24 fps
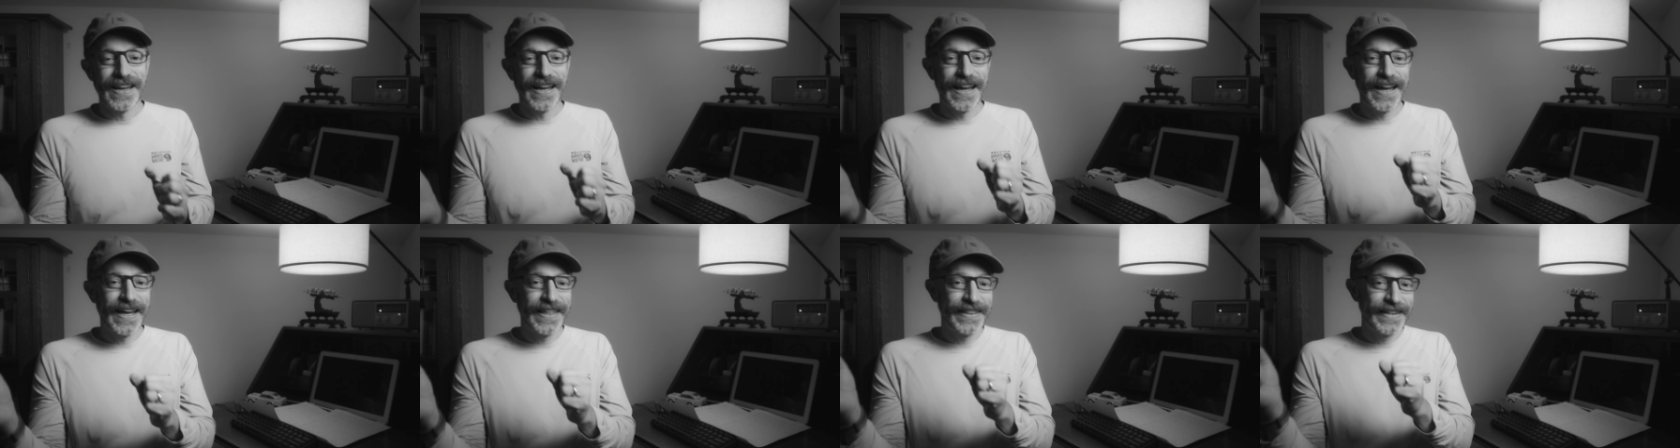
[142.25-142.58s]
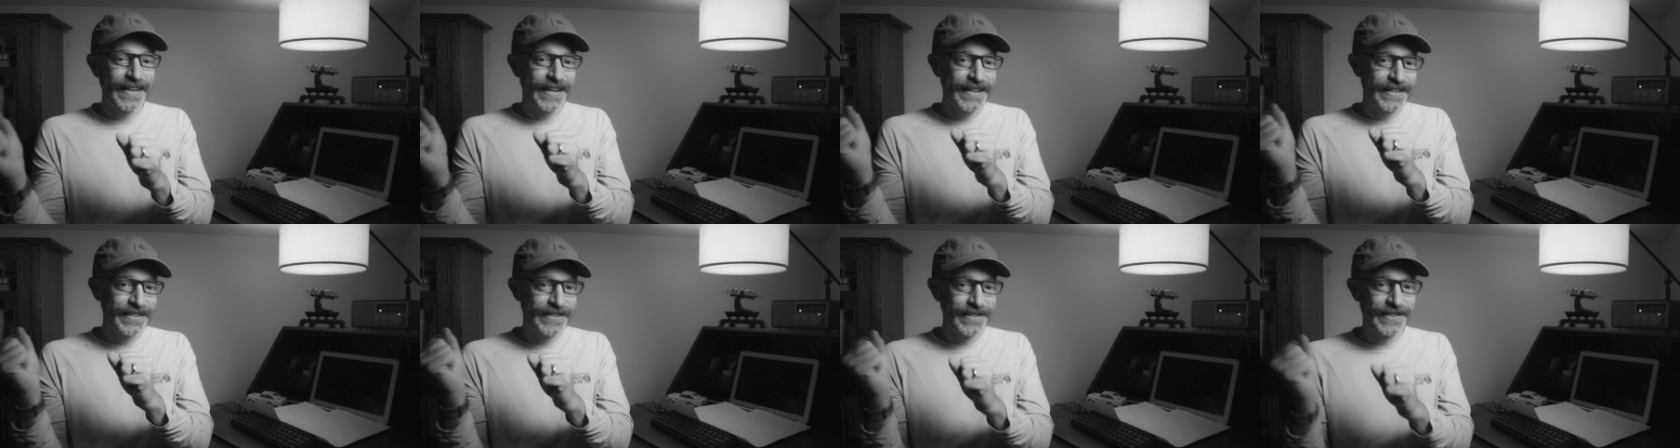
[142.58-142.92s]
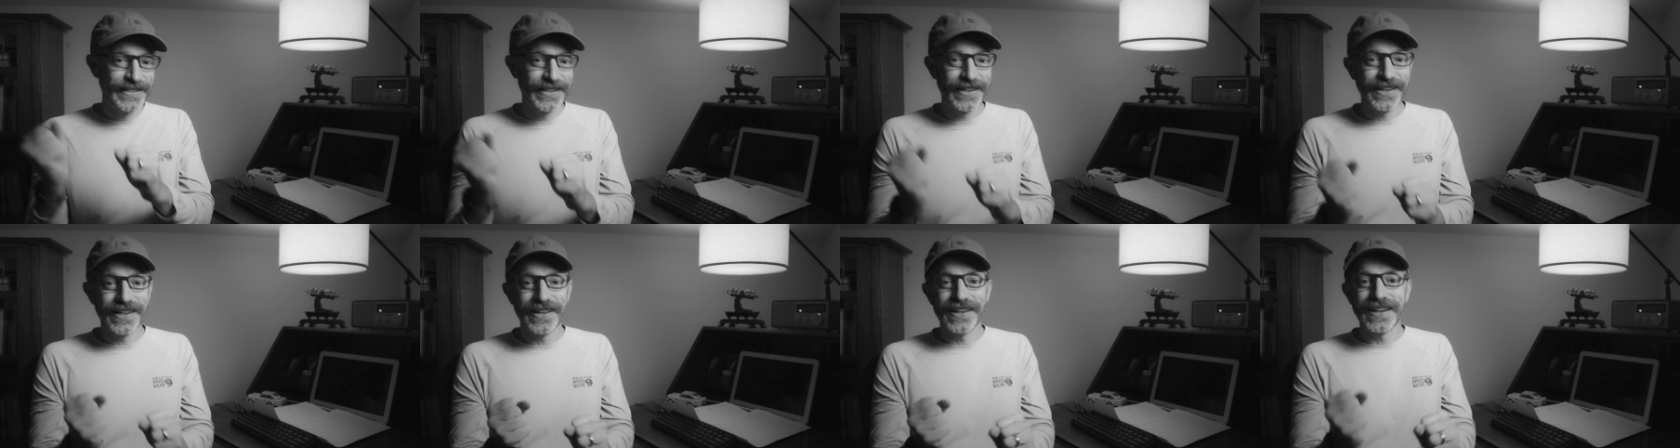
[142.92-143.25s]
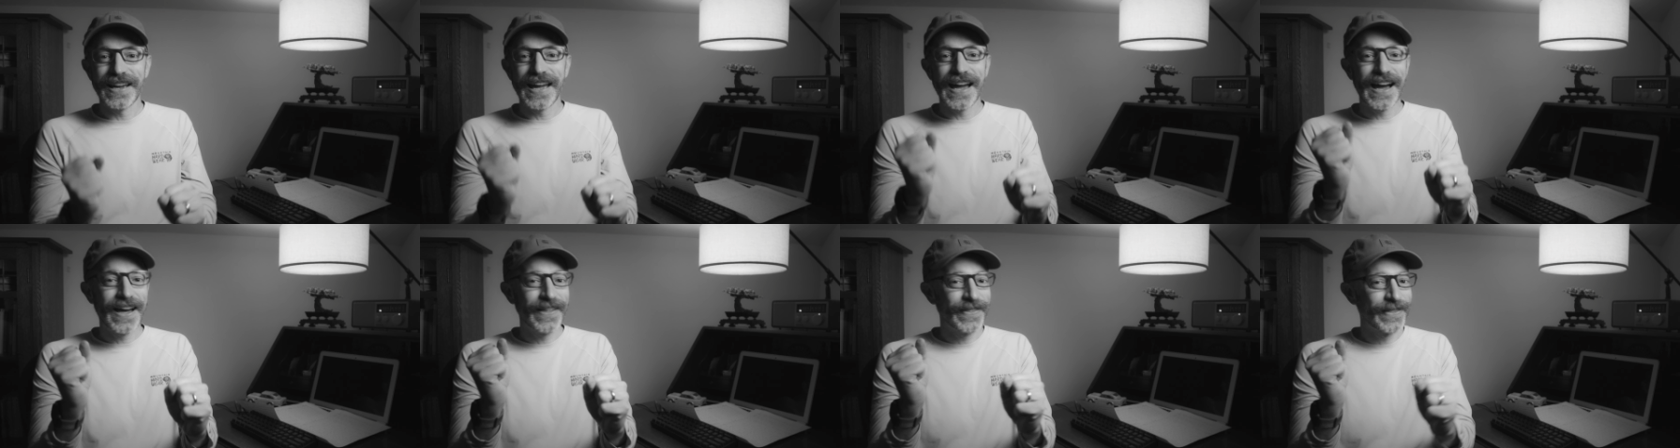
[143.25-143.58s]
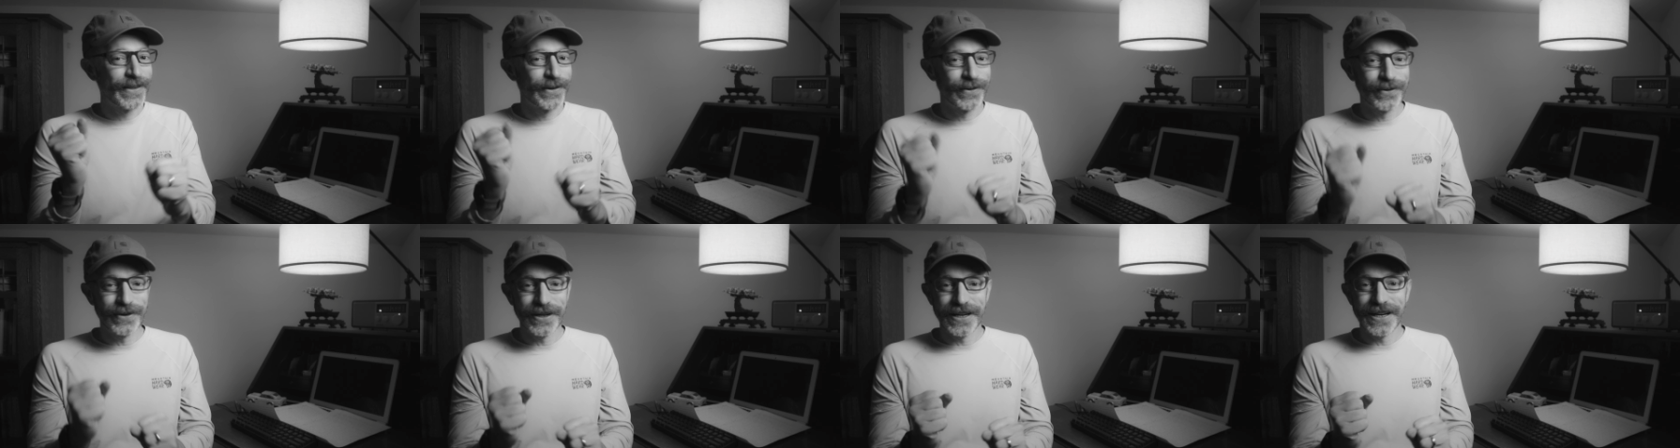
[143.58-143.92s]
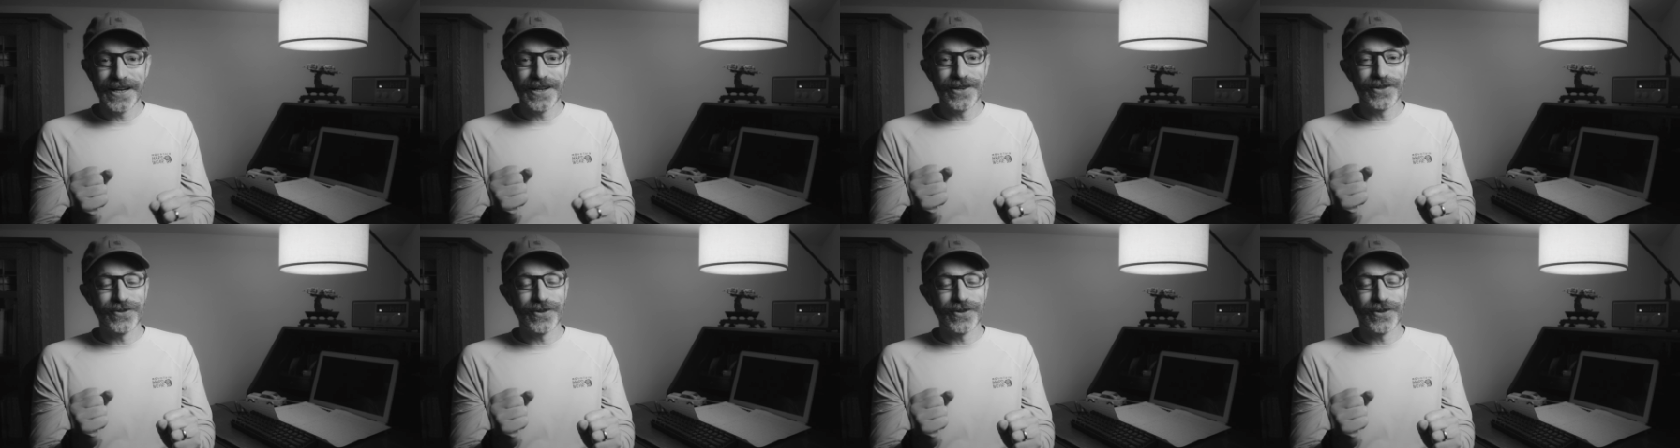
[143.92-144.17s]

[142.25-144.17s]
and they dug out the Range